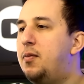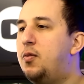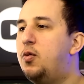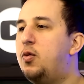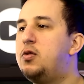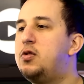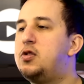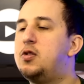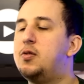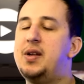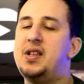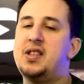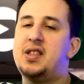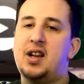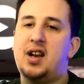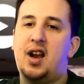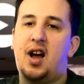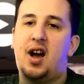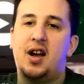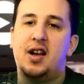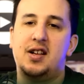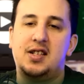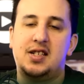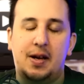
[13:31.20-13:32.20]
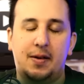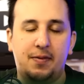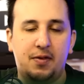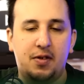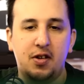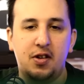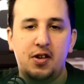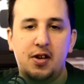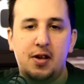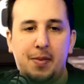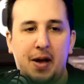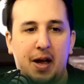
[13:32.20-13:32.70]
Wolves will be delighted to have
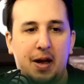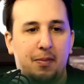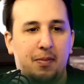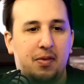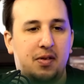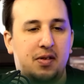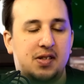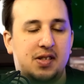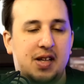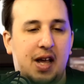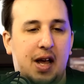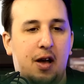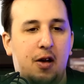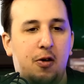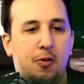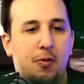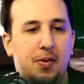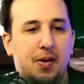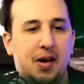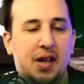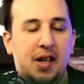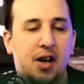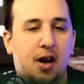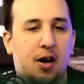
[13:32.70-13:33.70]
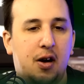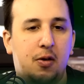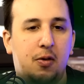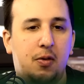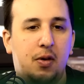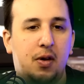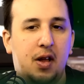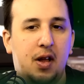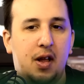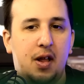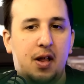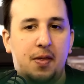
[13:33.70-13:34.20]
Cunha back because that opening goal,
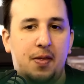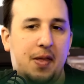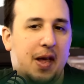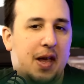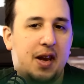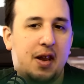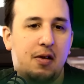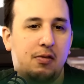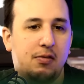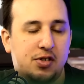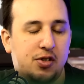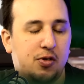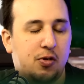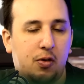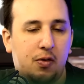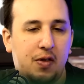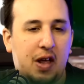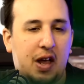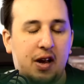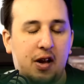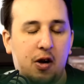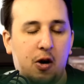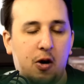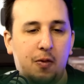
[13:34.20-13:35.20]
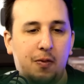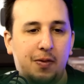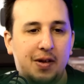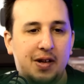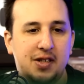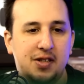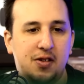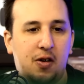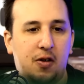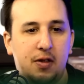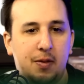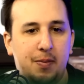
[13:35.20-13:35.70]
they don't score that goal if
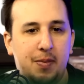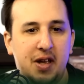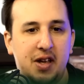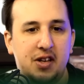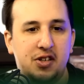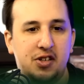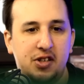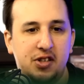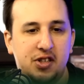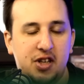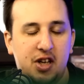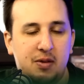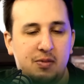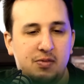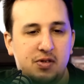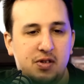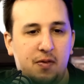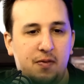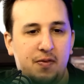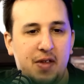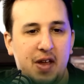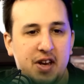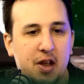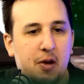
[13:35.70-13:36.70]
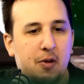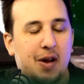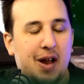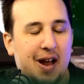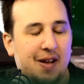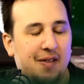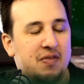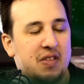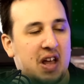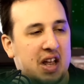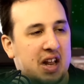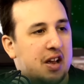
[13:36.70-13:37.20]
he's not on the pitch. In terms of they don't
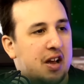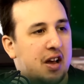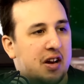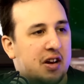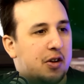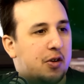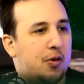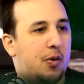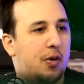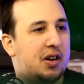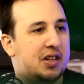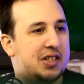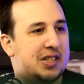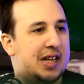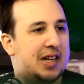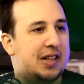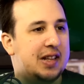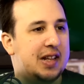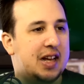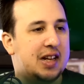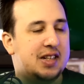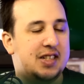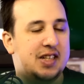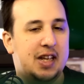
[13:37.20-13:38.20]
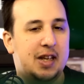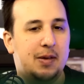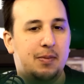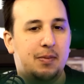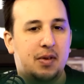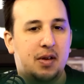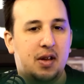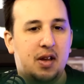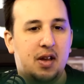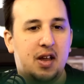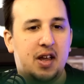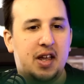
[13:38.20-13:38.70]
have that kind of quality in their team.
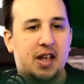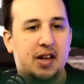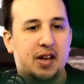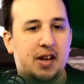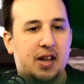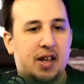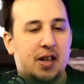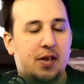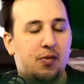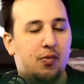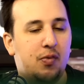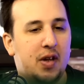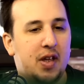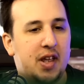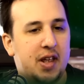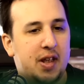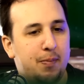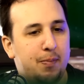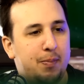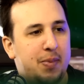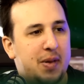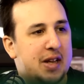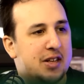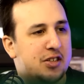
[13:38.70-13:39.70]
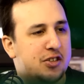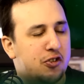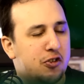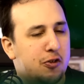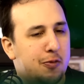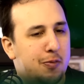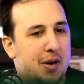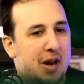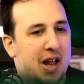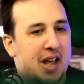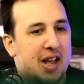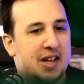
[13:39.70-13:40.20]
He he he beat two
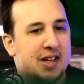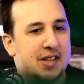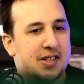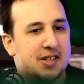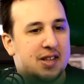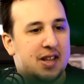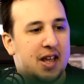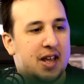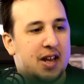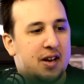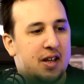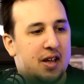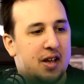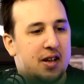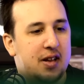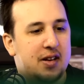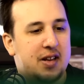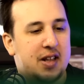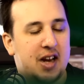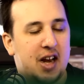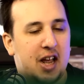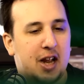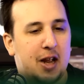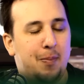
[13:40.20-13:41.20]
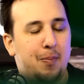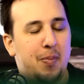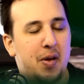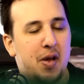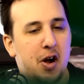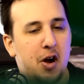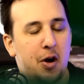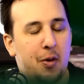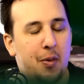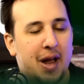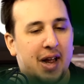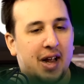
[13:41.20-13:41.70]
players, then did like a
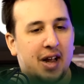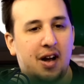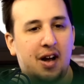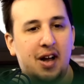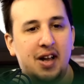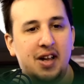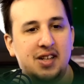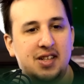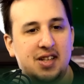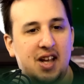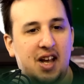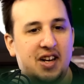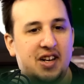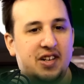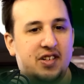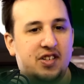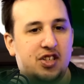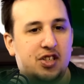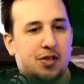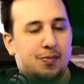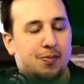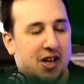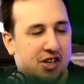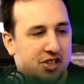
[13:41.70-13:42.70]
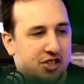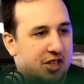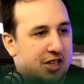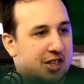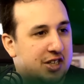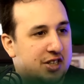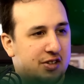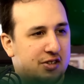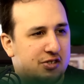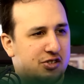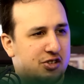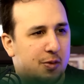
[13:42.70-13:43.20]
pirouette, cut inside and smashed it
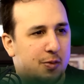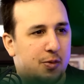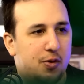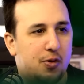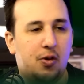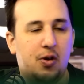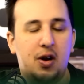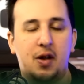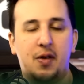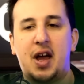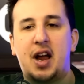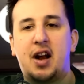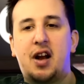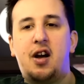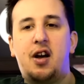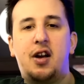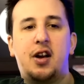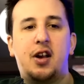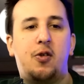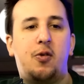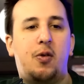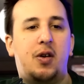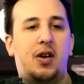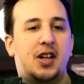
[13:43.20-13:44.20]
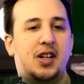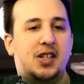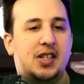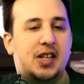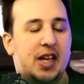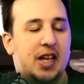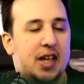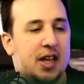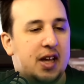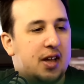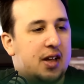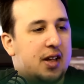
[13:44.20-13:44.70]
into the top corner. That kind of
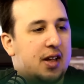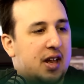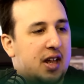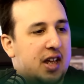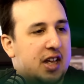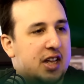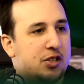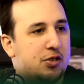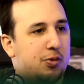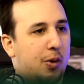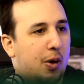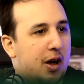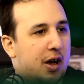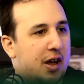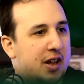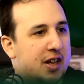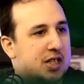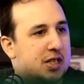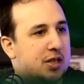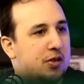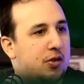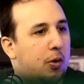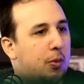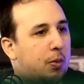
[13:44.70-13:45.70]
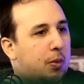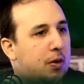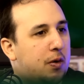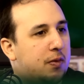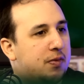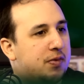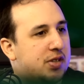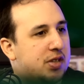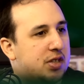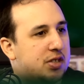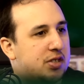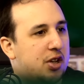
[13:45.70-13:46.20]
quality is what has got
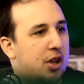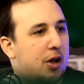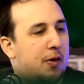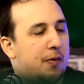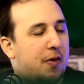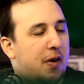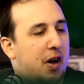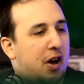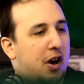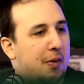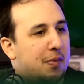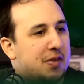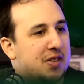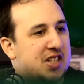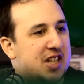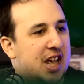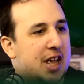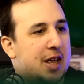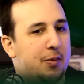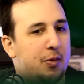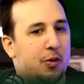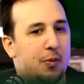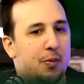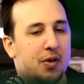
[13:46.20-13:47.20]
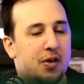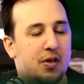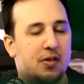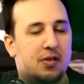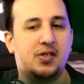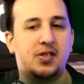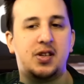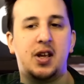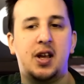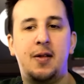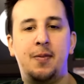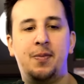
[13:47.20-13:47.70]
Wolves so far up the table
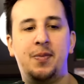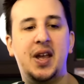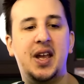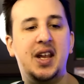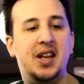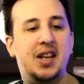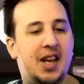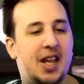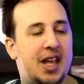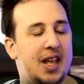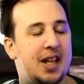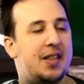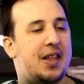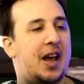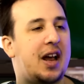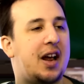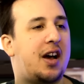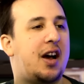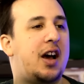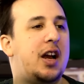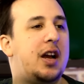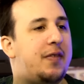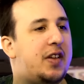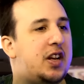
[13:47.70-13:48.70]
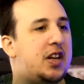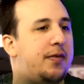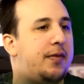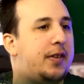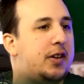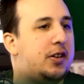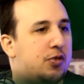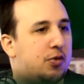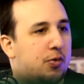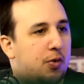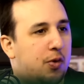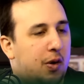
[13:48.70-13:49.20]
because they need that kind of
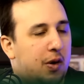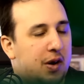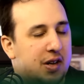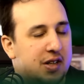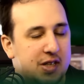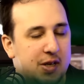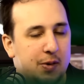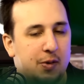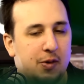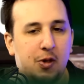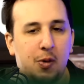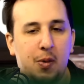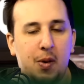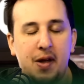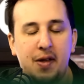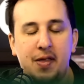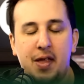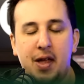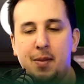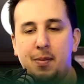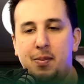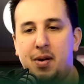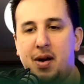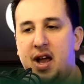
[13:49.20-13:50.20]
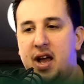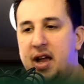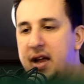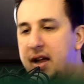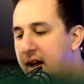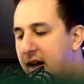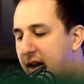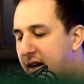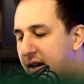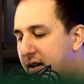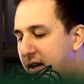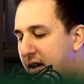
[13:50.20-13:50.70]
individual quality with the way they play.
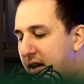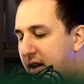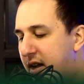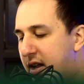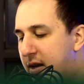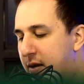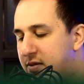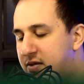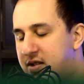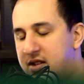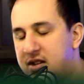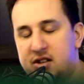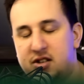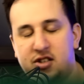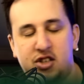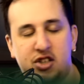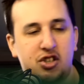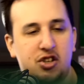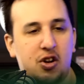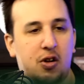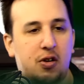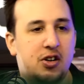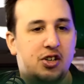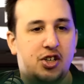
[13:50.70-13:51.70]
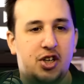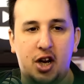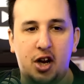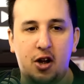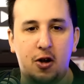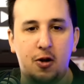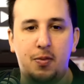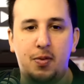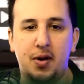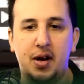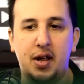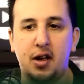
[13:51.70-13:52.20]
And it was an astonishing
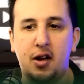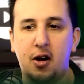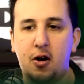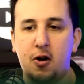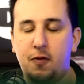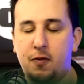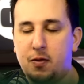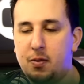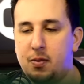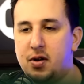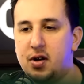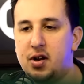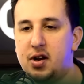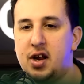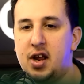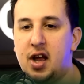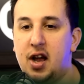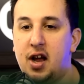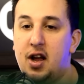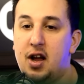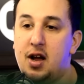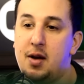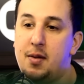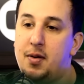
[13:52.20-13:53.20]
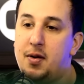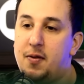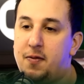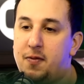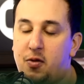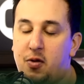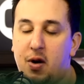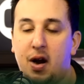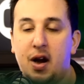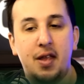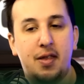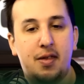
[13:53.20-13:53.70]
opening goal from Cunha. But for
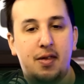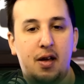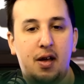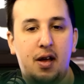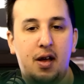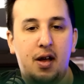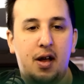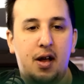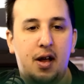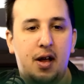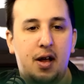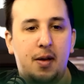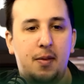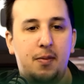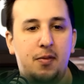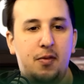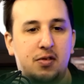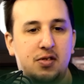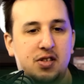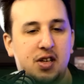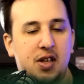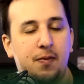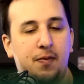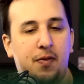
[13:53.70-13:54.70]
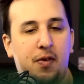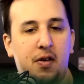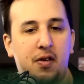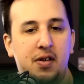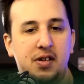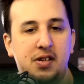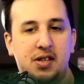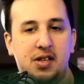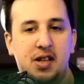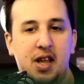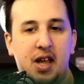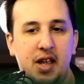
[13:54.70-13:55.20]
credit to um, Nottingham
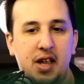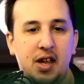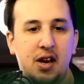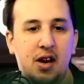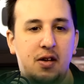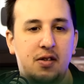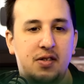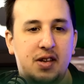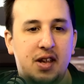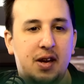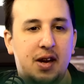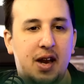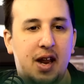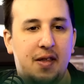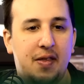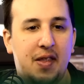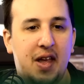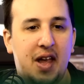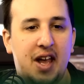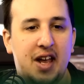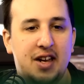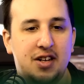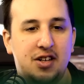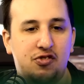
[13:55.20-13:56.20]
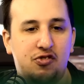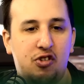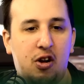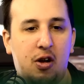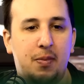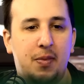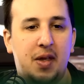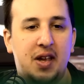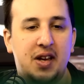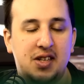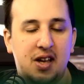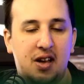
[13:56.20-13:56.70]
Forest, they you know didn't let their heads drop.
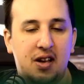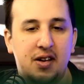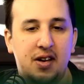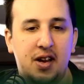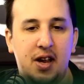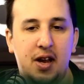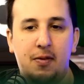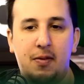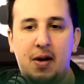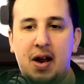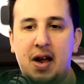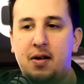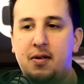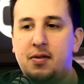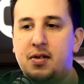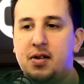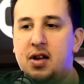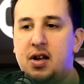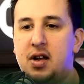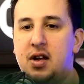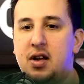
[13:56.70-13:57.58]
They turned it around.